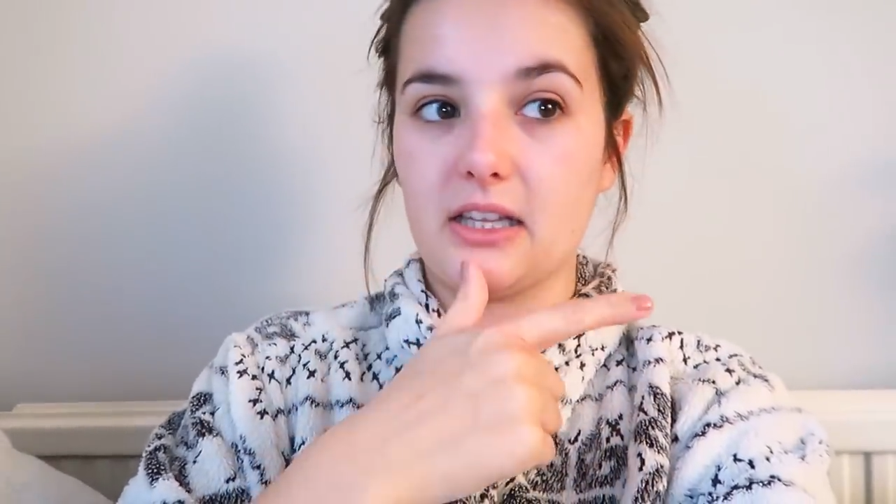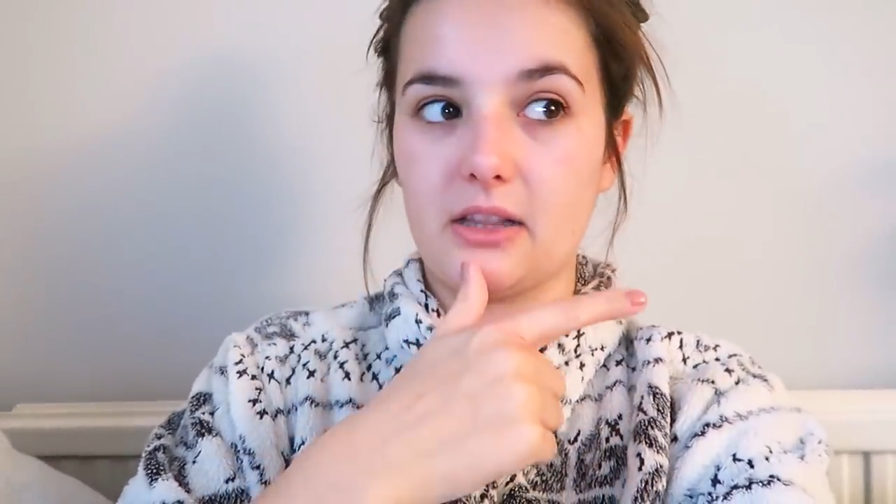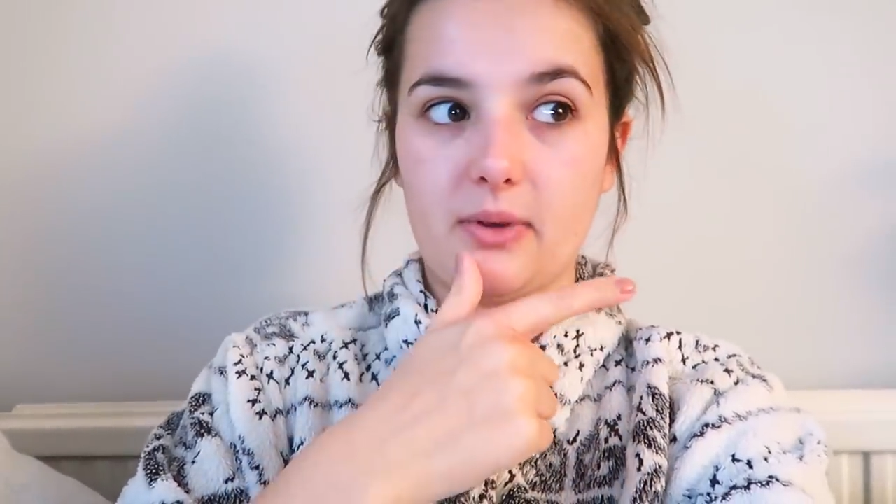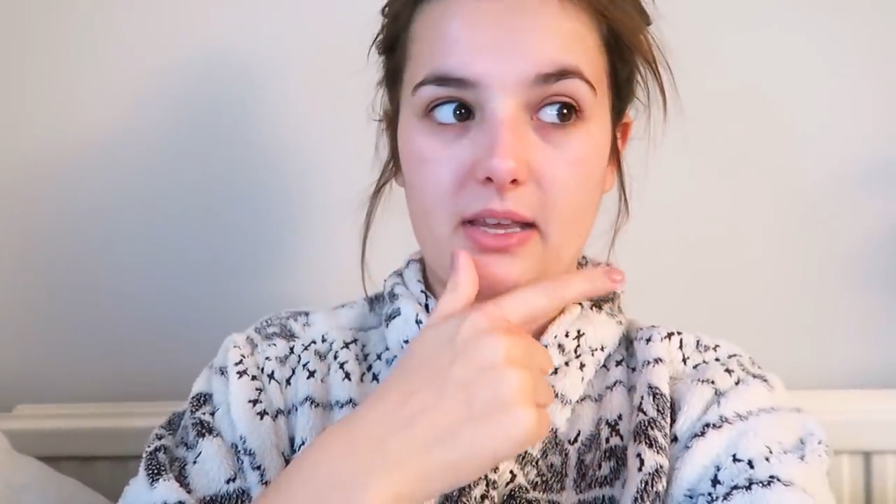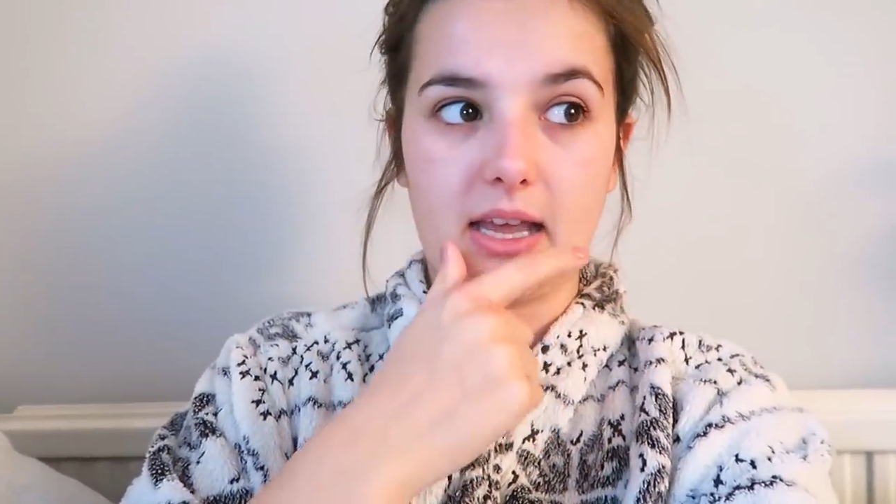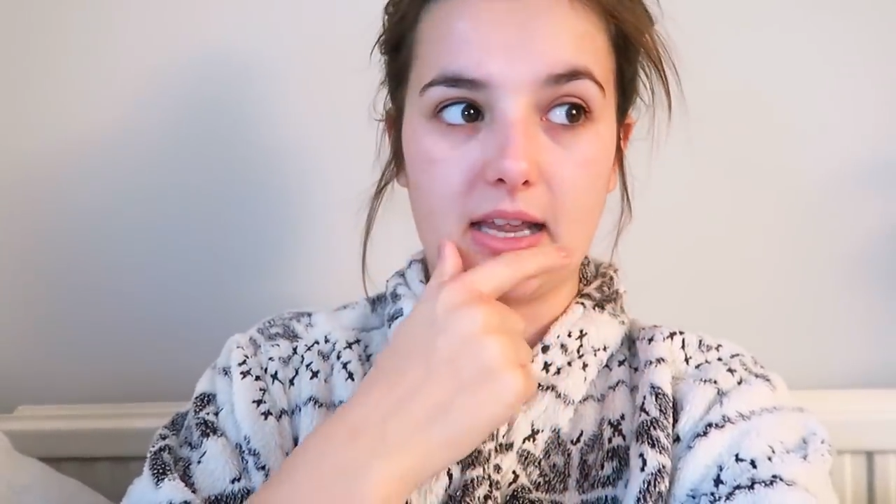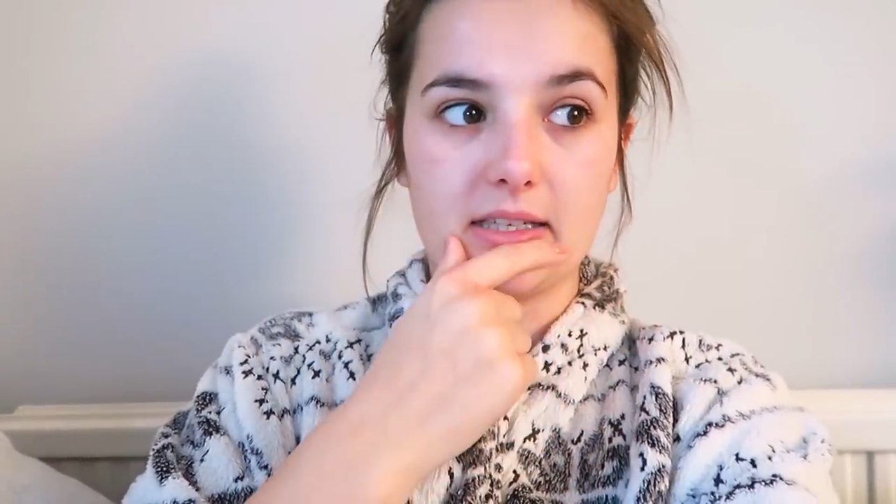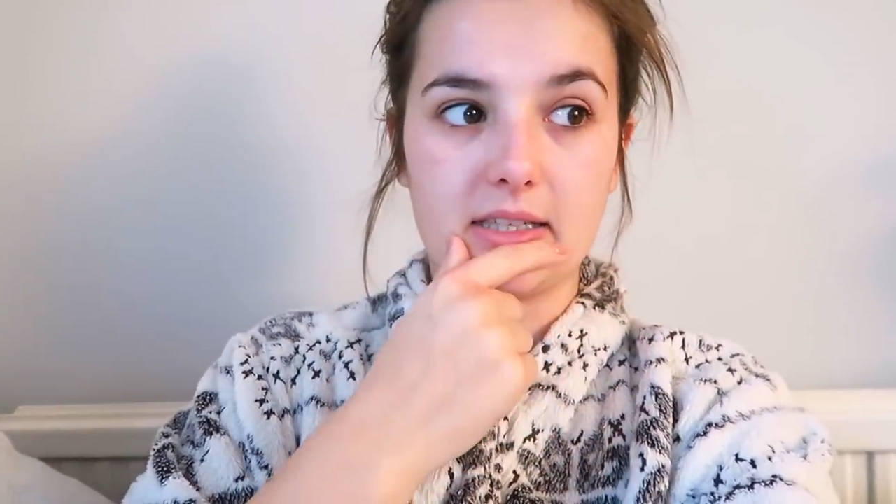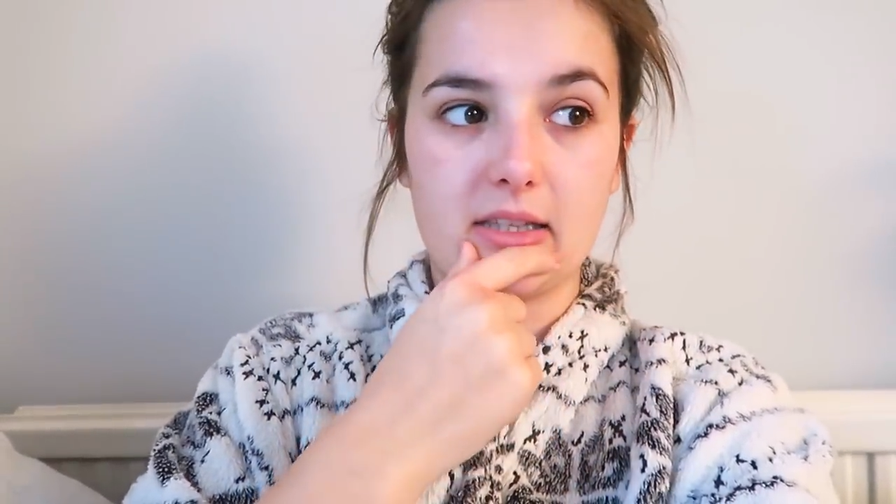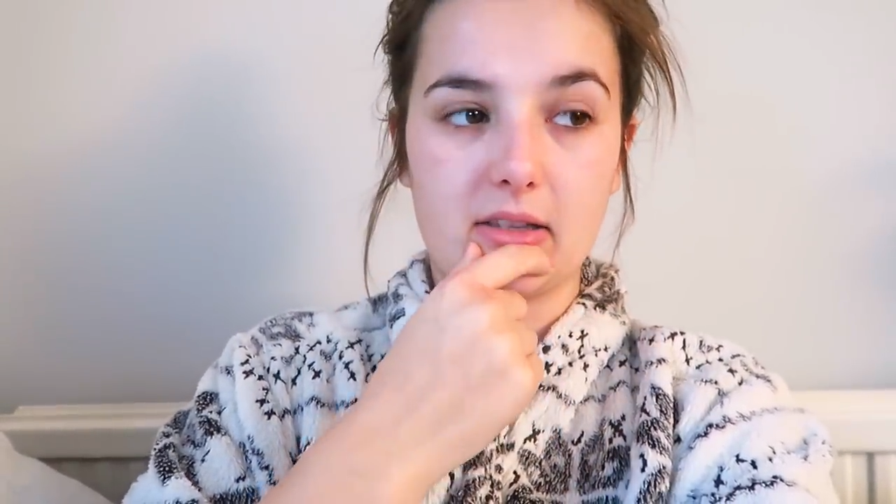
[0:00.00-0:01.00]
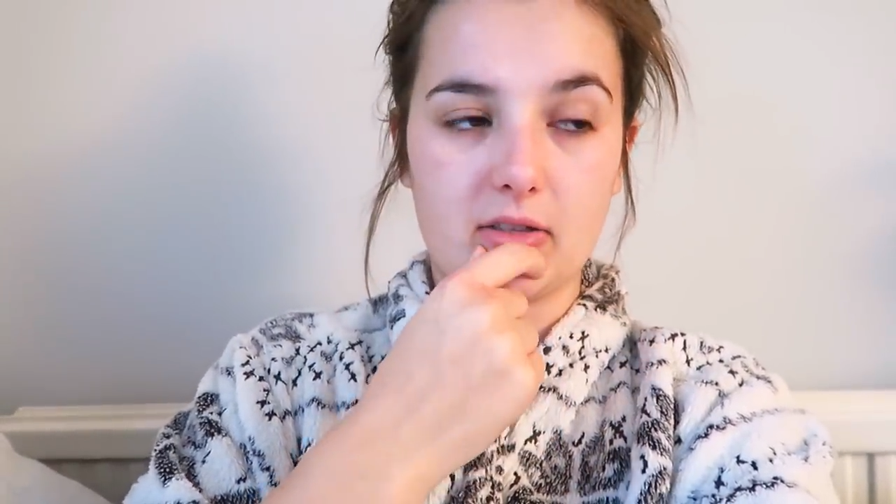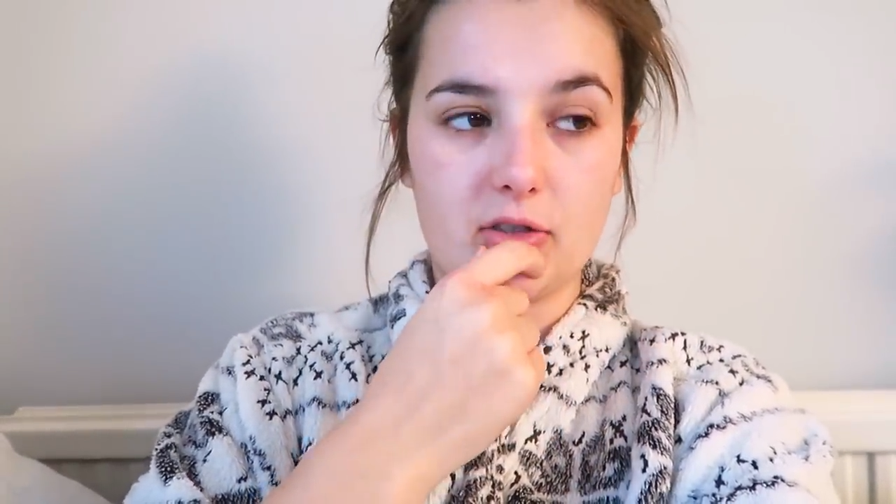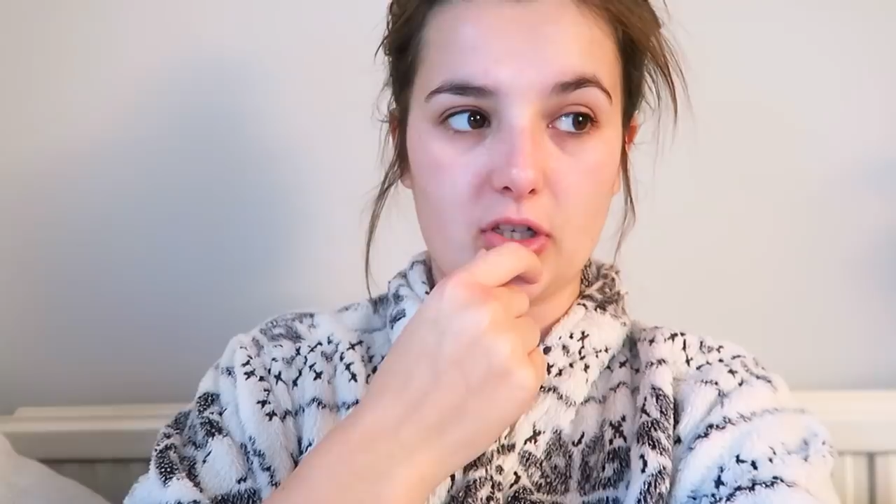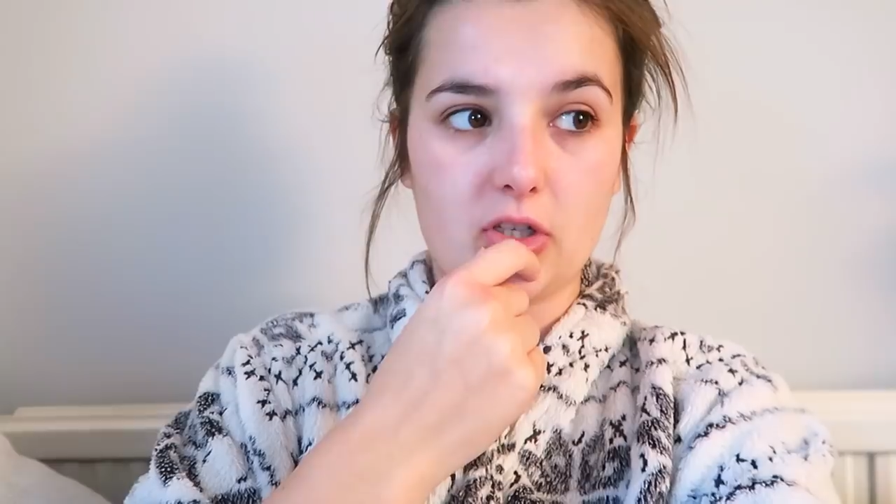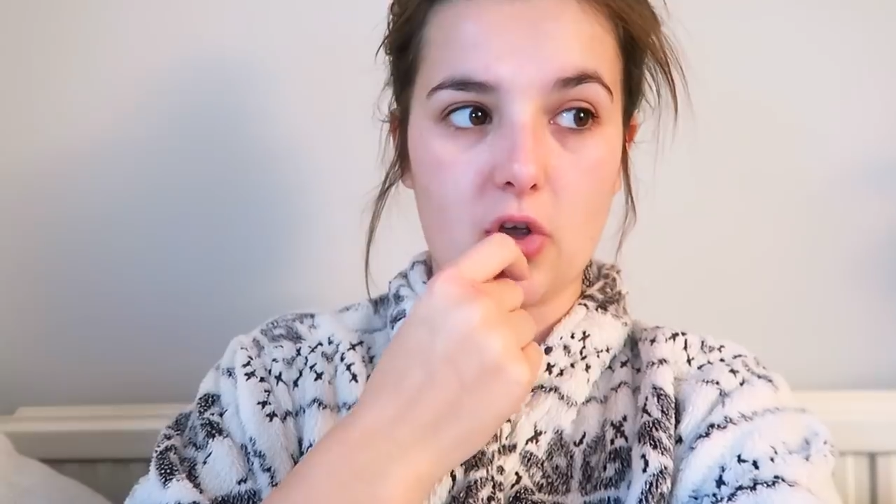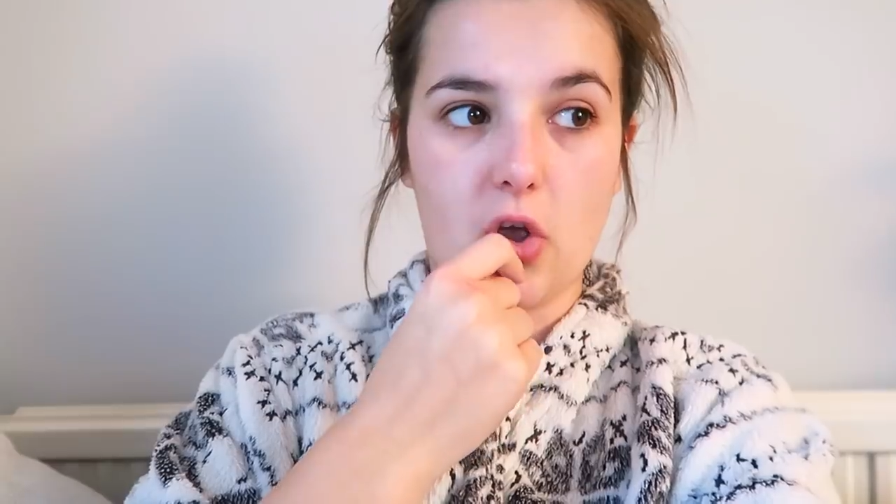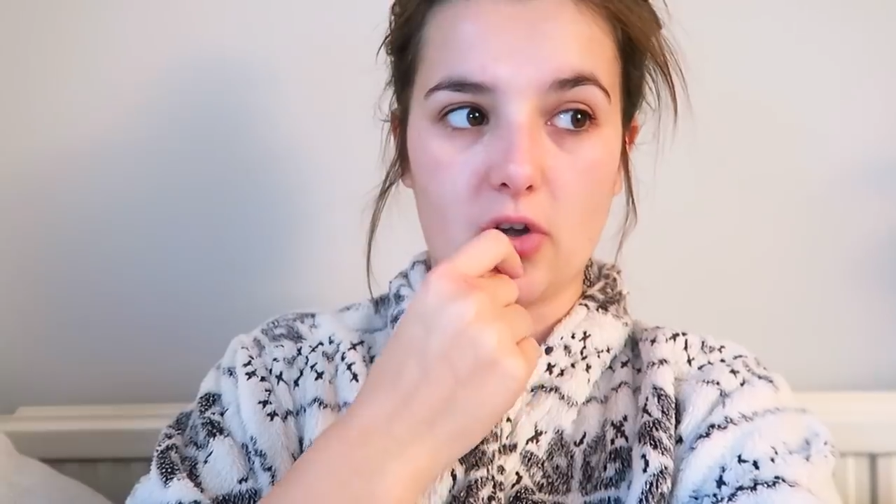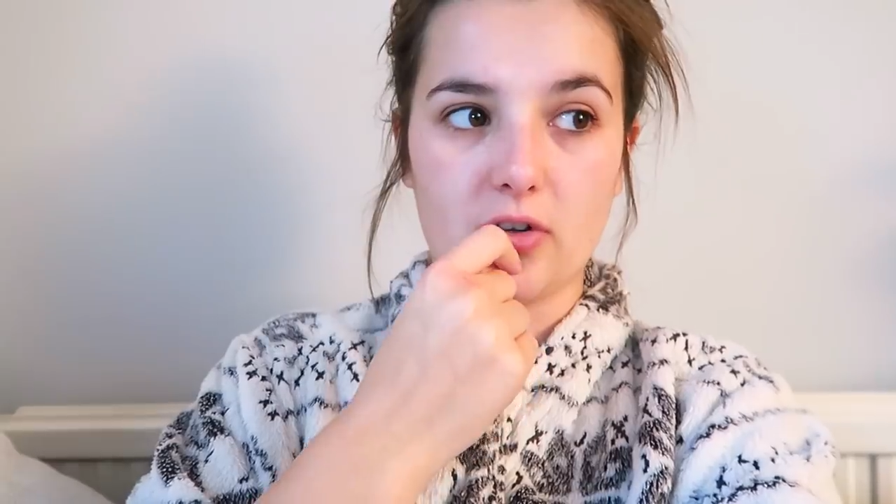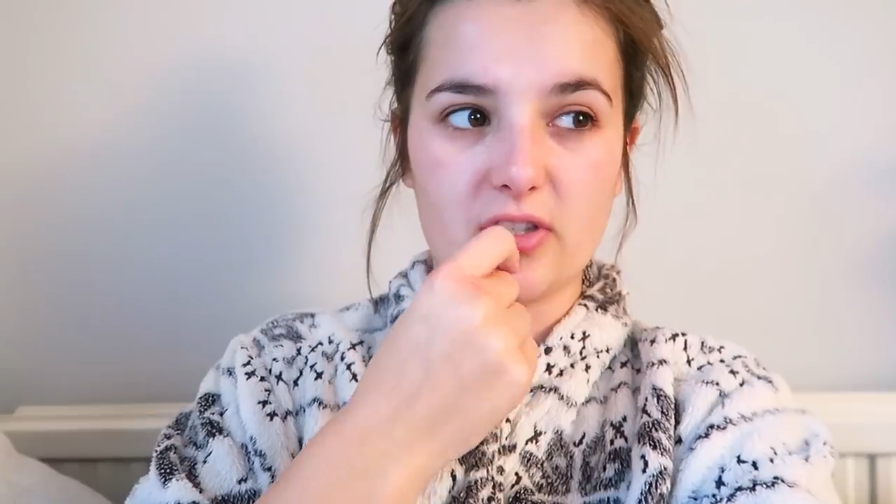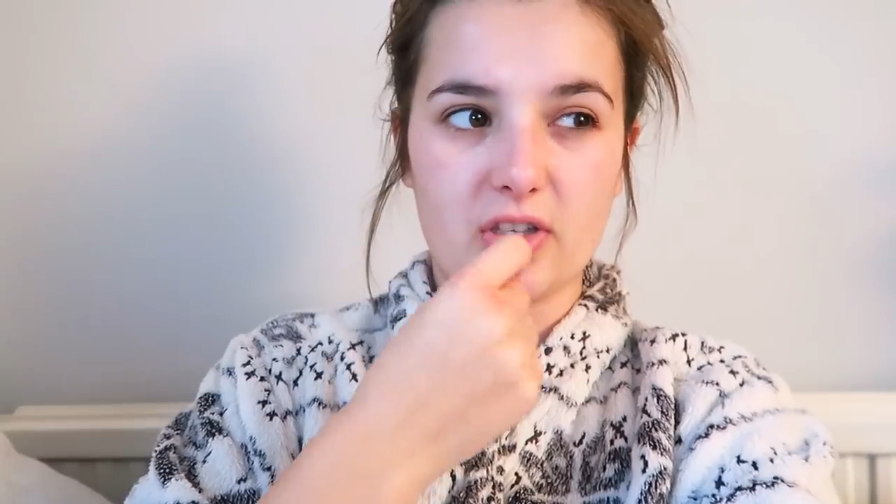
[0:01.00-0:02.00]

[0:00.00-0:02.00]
at the weekend, just gone.